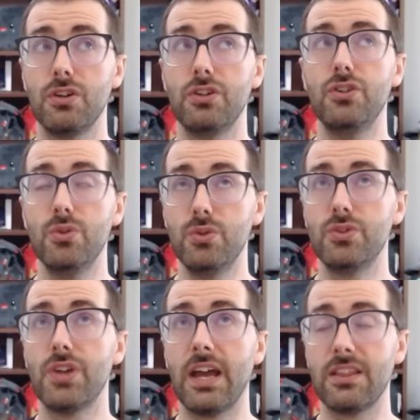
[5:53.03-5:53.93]

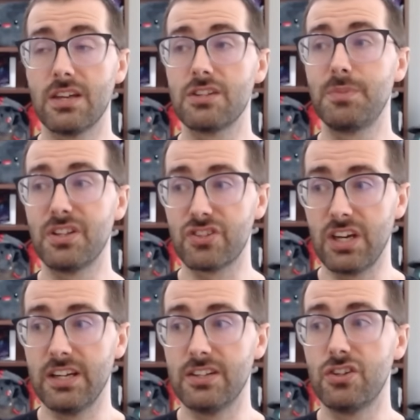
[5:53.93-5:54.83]
use a Thespian
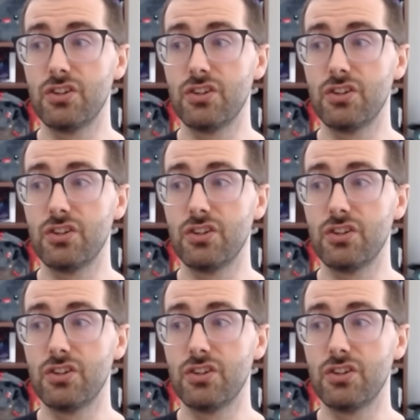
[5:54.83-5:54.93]
stage